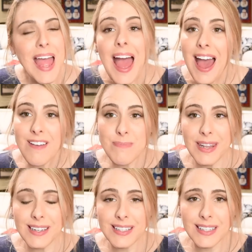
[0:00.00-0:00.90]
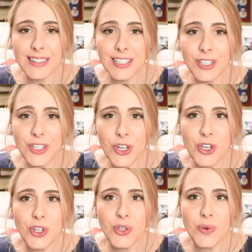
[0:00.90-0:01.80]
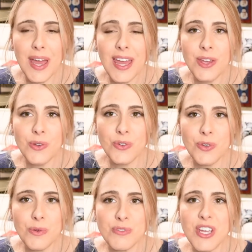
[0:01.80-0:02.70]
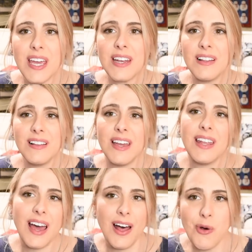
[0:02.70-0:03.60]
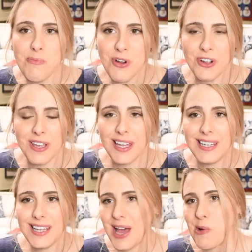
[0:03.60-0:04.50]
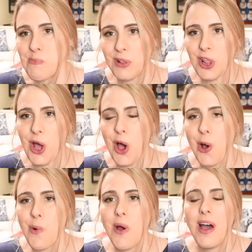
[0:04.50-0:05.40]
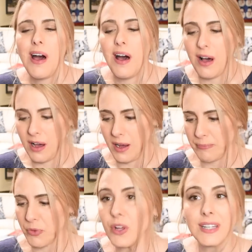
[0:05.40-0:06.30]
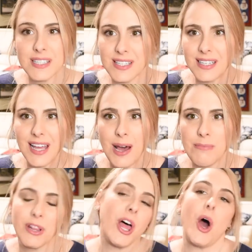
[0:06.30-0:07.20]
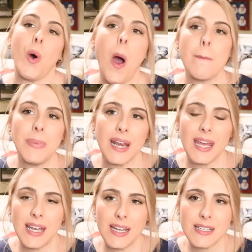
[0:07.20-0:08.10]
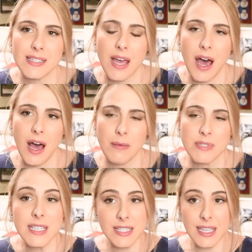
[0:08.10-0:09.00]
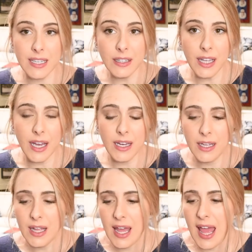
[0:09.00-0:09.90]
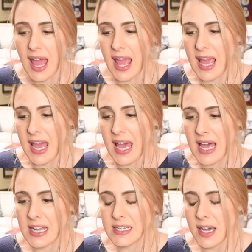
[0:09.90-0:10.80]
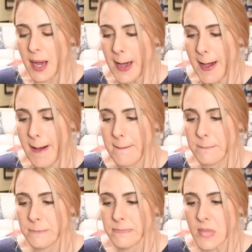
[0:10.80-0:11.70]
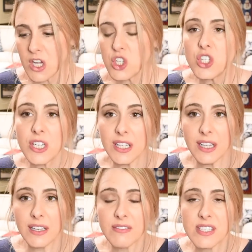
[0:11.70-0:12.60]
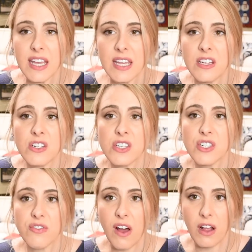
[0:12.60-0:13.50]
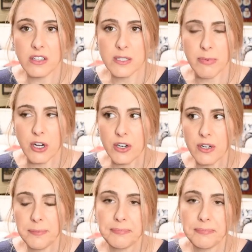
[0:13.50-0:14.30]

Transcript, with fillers: have been addicted to a YouTube channel, and I'll mark it down below, or list it down below, but it is Cecilia, and she lives in Svalbard.